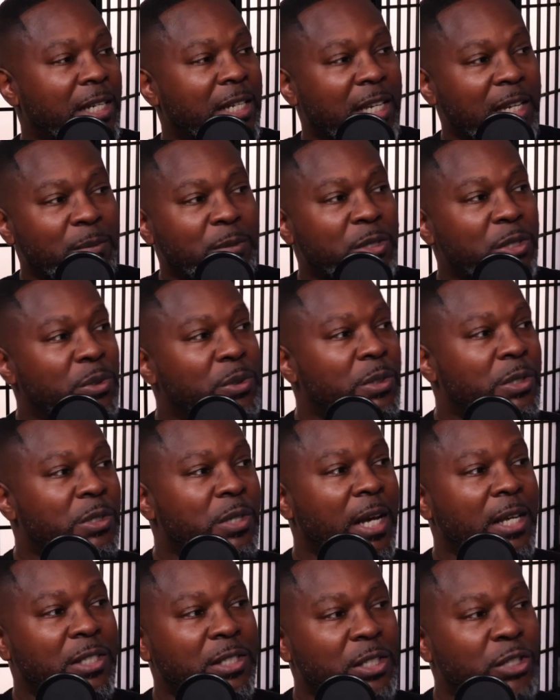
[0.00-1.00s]
It keeps
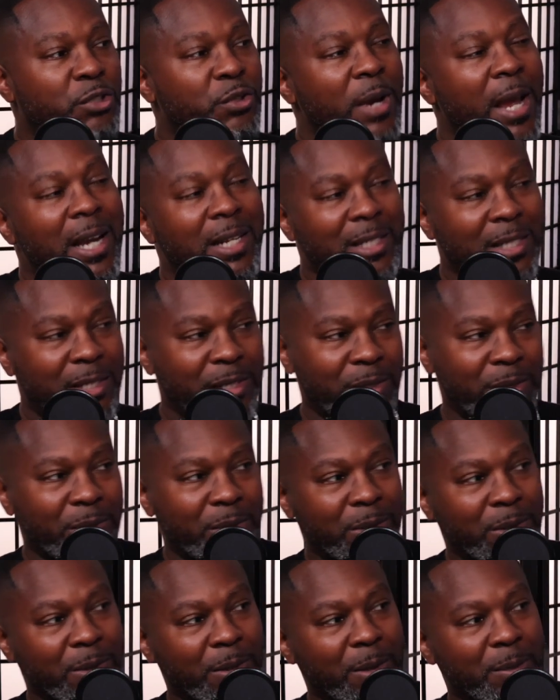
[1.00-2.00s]
us attracted to you.
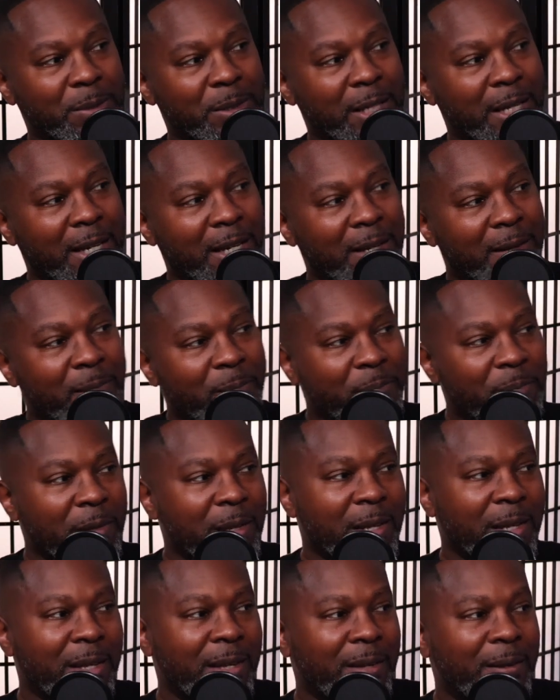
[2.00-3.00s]
You know what I'm saying?
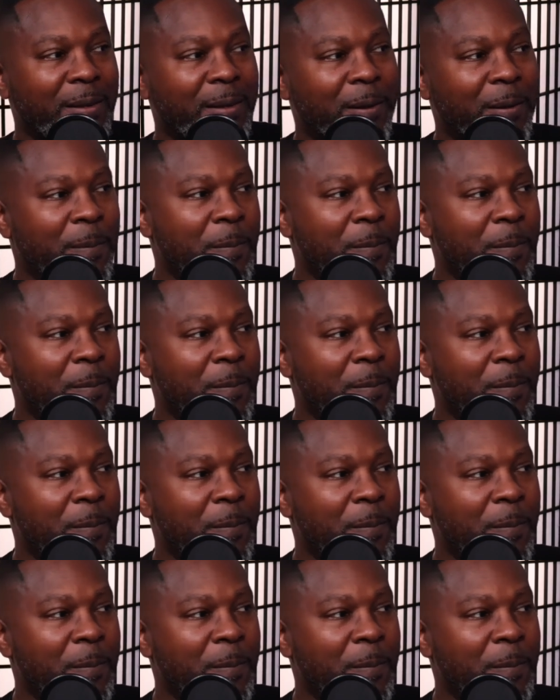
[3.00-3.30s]
You know?